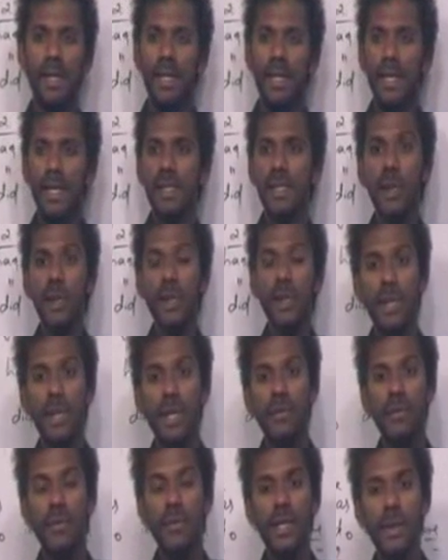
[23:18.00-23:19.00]
is used to
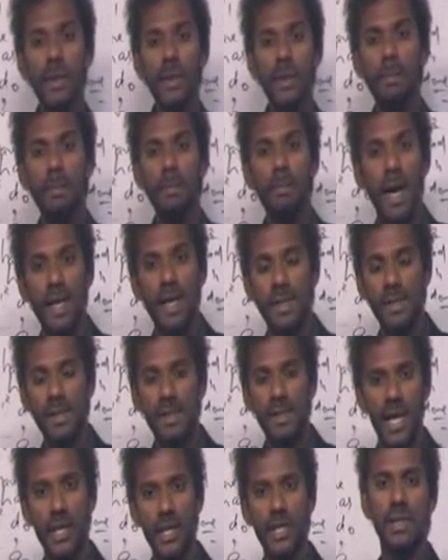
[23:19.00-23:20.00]
refer to a
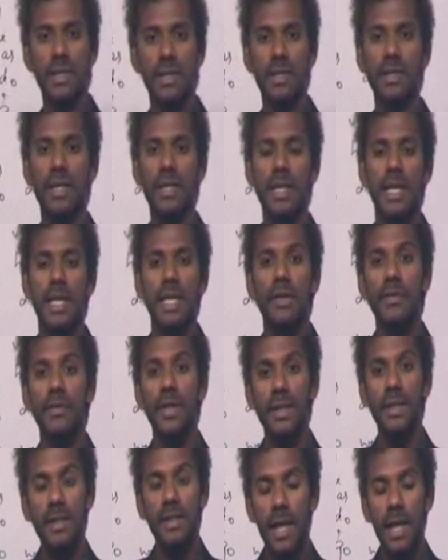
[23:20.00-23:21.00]
past action if
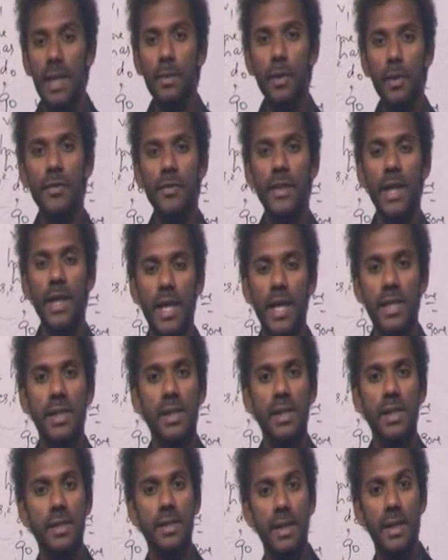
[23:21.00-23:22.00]
the time of the
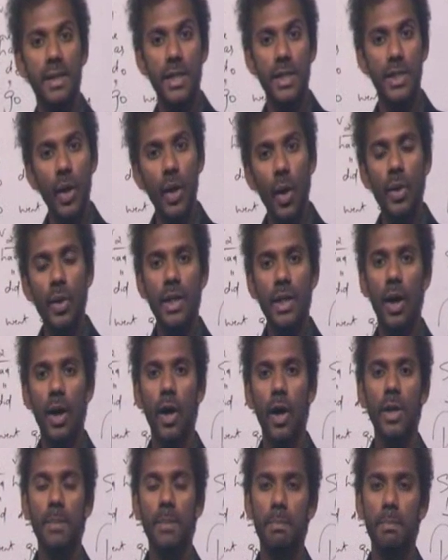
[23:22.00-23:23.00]
action is known
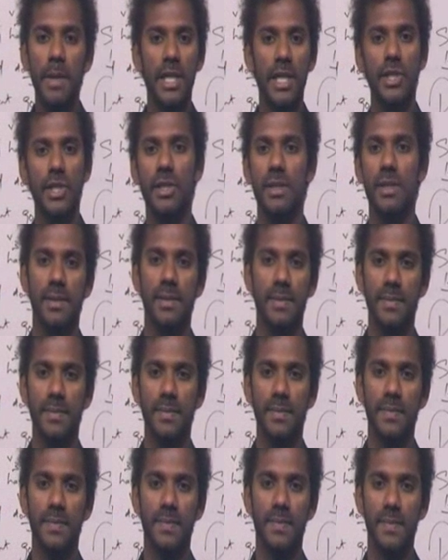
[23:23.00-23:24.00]
or mentioned.
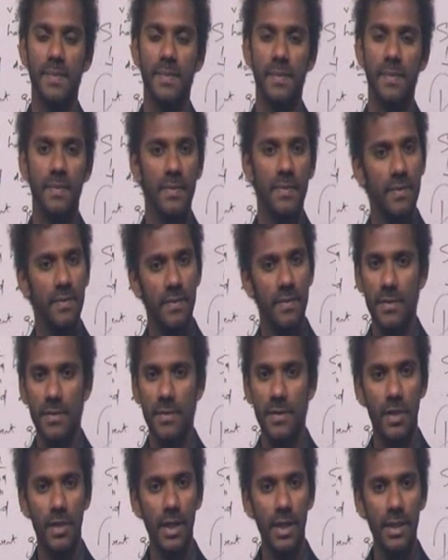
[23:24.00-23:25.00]

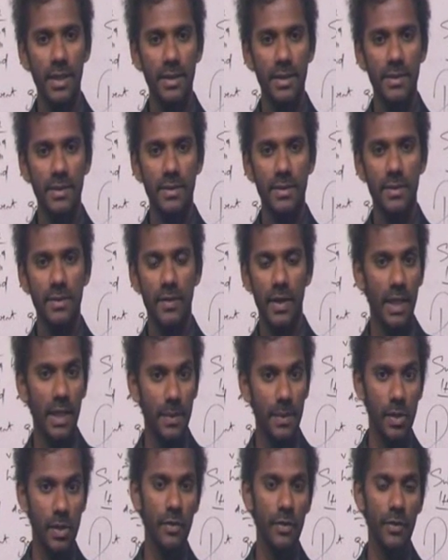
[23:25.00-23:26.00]
Got it? Fine,
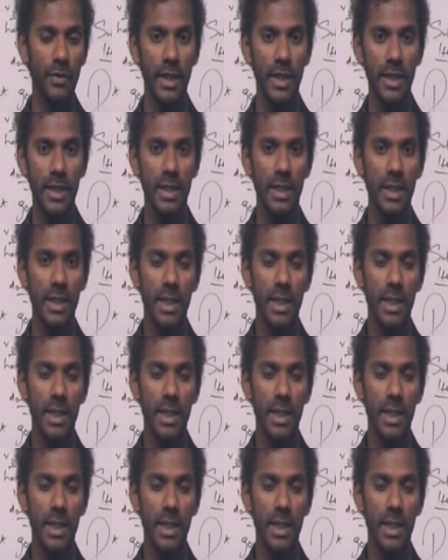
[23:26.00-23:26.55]
I'm sorry for that.